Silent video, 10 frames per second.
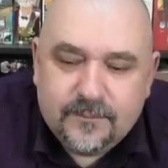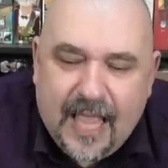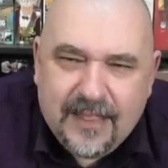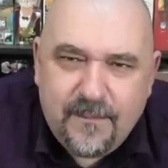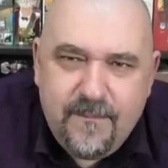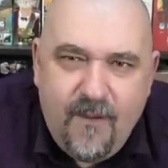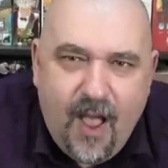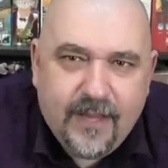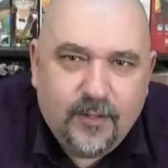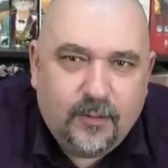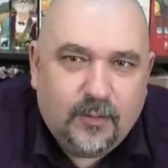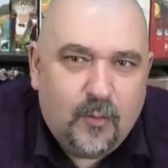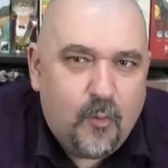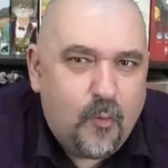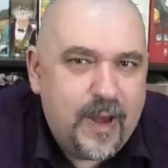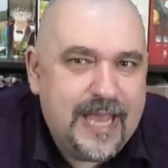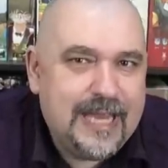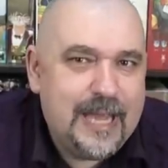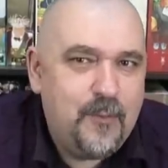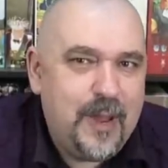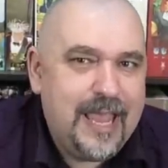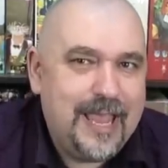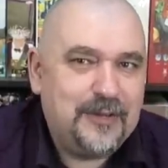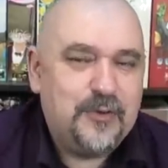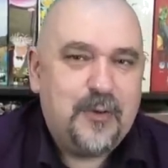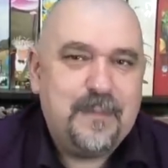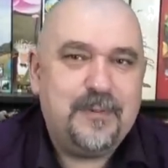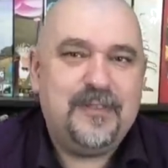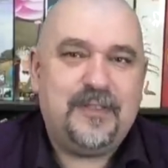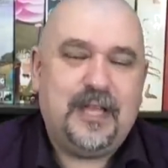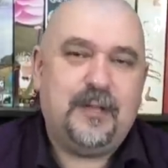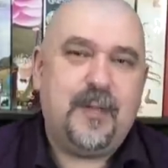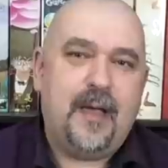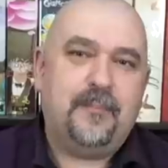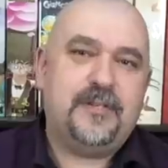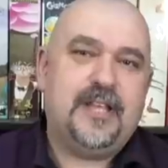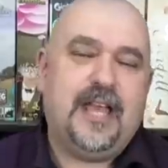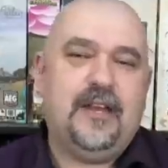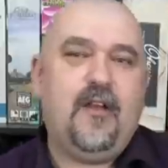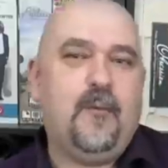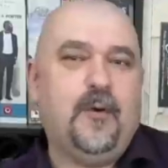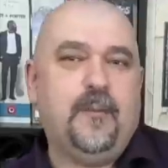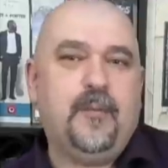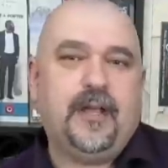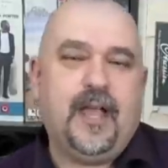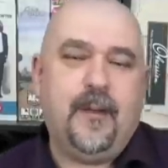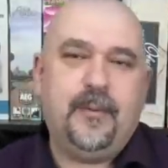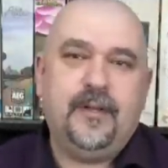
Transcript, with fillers: And the final really weird, creepy thing about Britannia I want to bring up